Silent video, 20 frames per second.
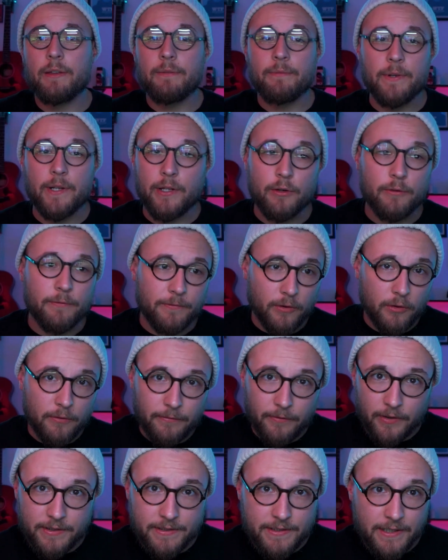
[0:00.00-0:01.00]
in video for
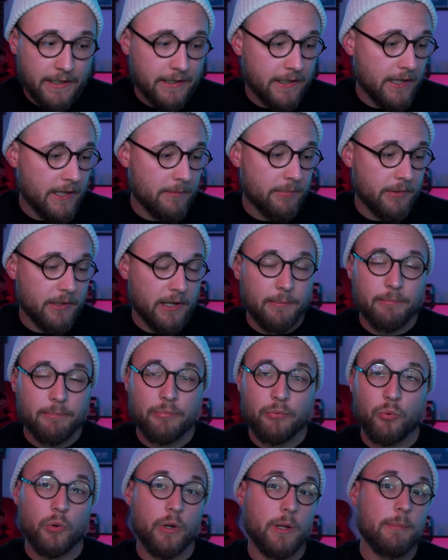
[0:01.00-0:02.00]
over a decade, but I'm
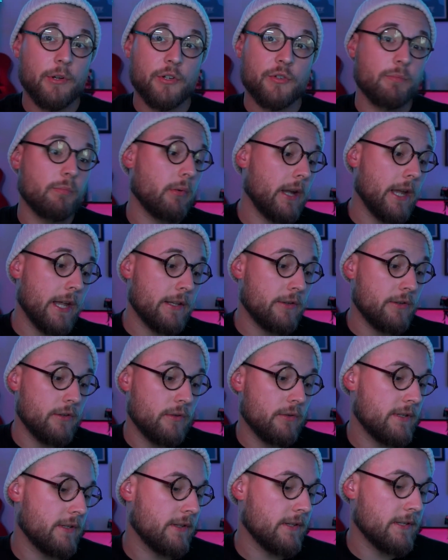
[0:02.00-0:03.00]
pretty much brand
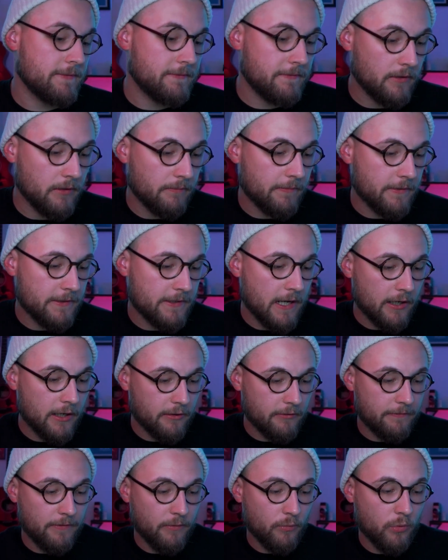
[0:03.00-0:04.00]
new to this film
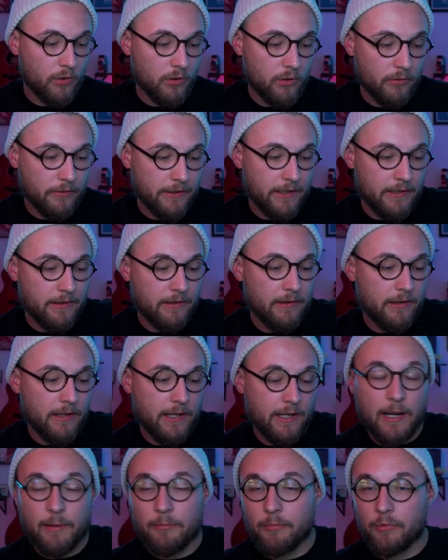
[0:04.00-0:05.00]
photography world,
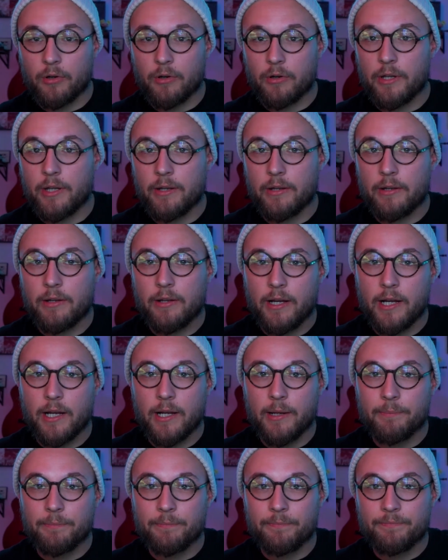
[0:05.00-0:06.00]
and I'm learning
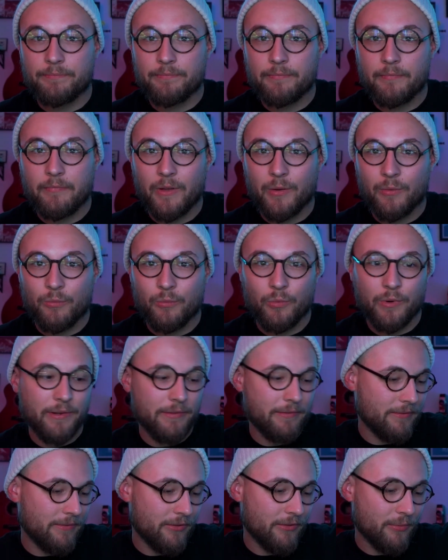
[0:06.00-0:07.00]

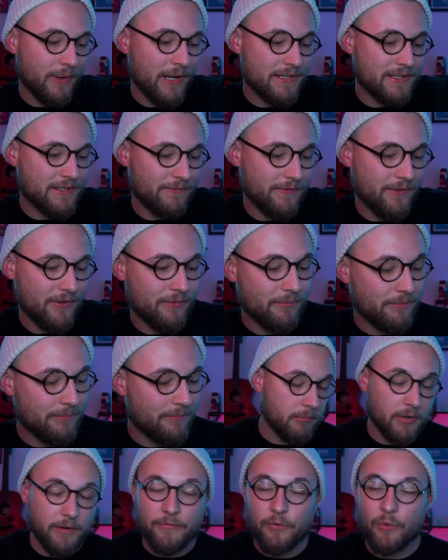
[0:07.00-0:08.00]
with the rest of you.
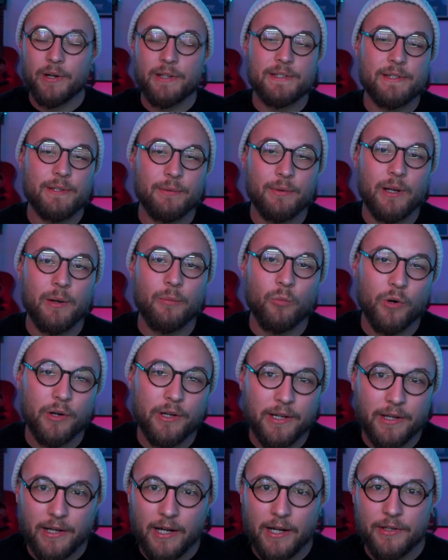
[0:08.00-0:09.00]
But if you want to see what I'm
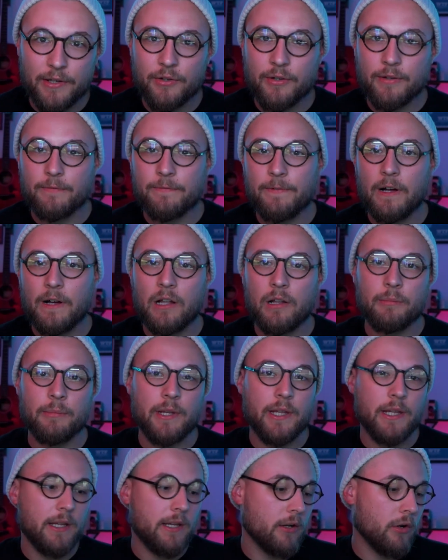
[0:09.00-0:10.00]
working on, you can follow
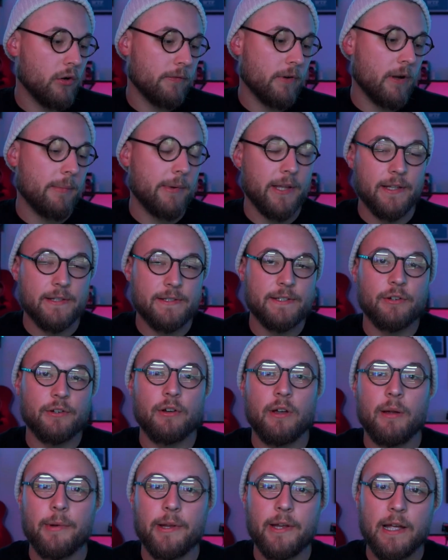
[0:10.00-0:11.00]
me over on my
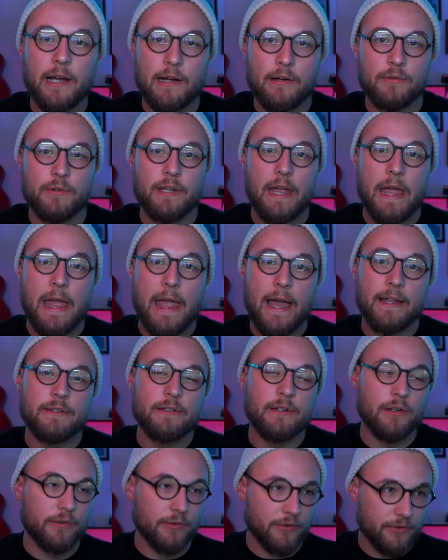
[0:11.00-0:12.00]
Instagram account
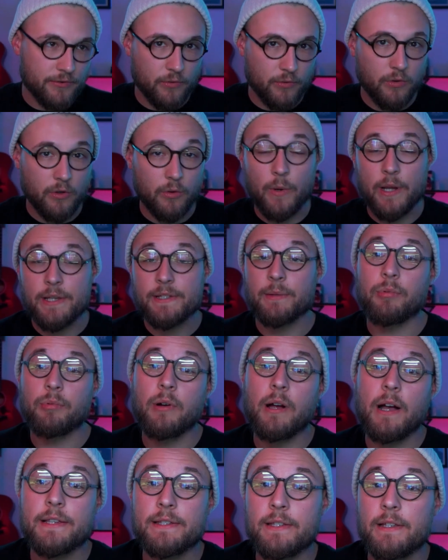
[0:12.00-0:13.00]

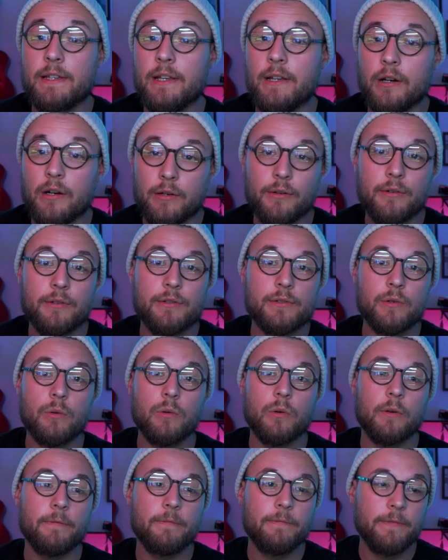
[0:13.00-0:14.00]

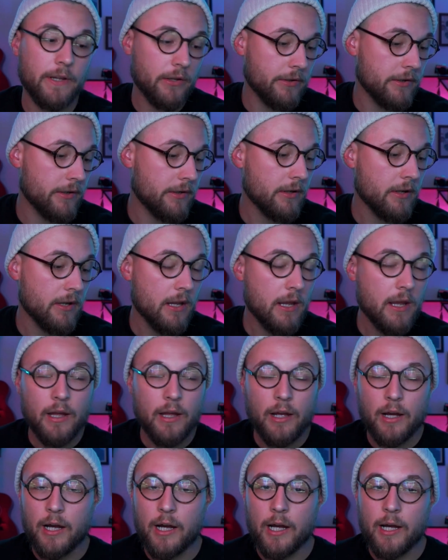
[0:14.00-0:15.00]
@_reciprocity_failure.
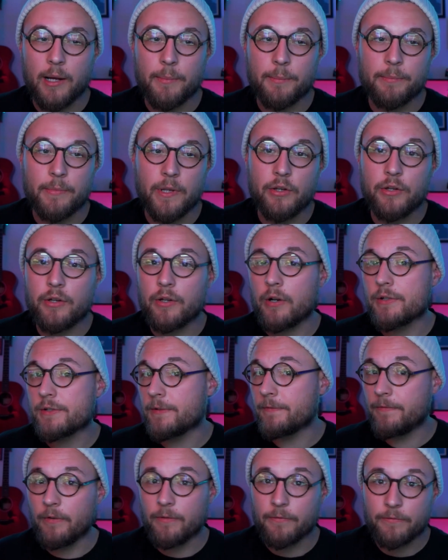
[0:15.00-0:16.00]
And you can
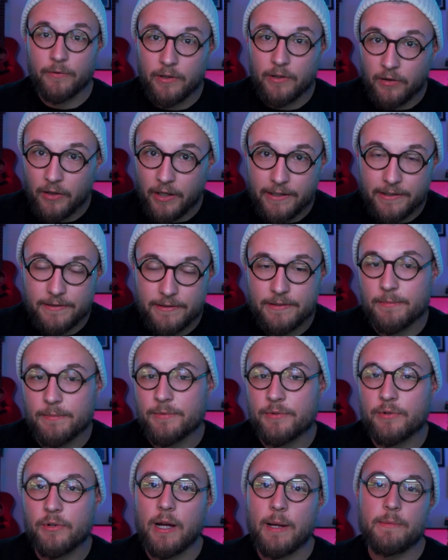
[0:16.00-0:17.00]
also feel free to like and
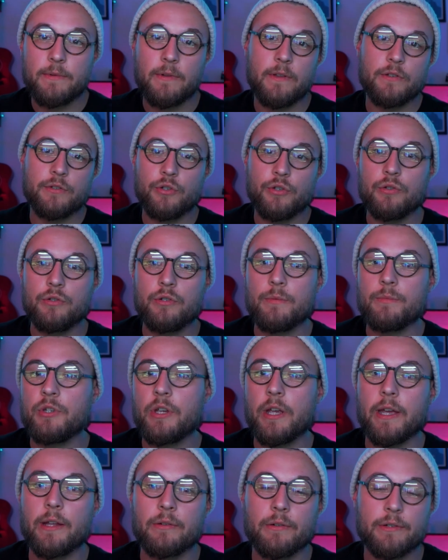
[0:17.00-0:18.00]
subscribe to this YouTube
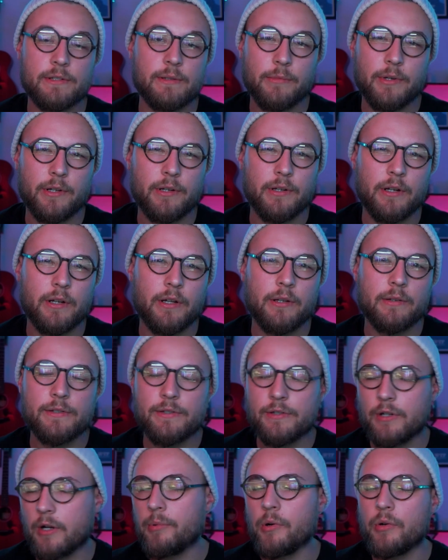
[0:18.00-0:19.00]
channel, as I'm gonna
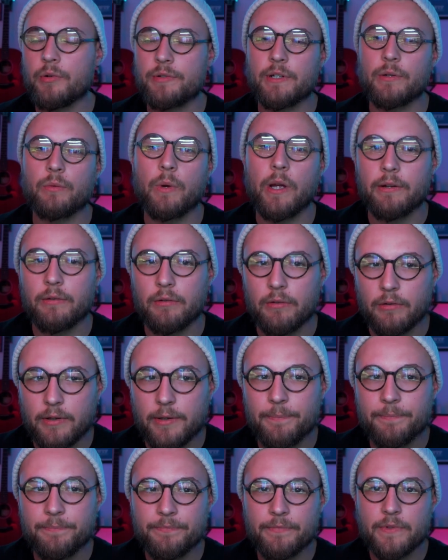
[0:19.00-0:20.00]
start posting
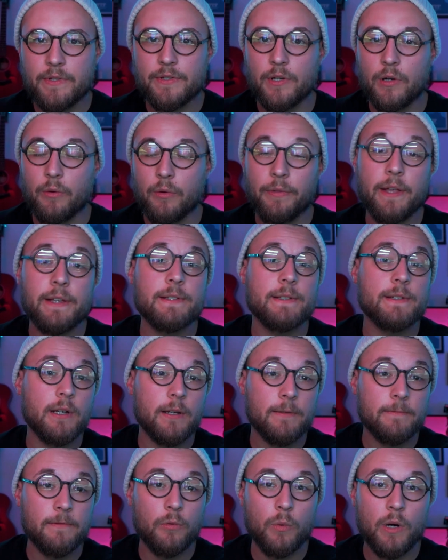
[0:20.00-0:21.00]
regularly. So thanks a
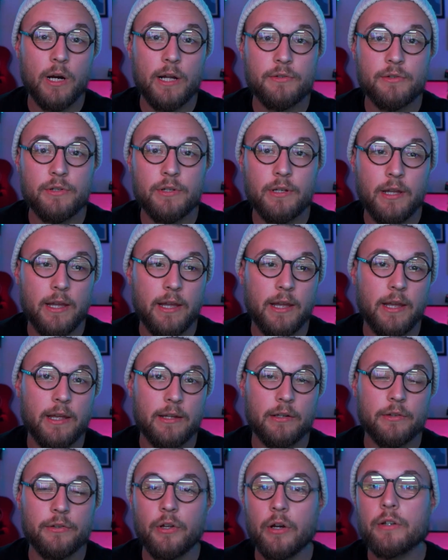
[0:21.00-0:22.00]
ton for watching,
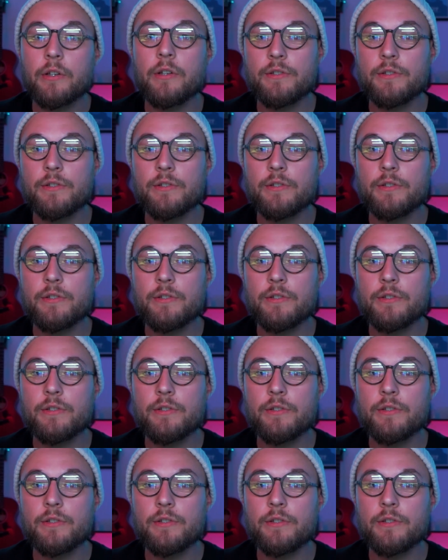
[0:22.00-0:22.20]
and I'll talk to you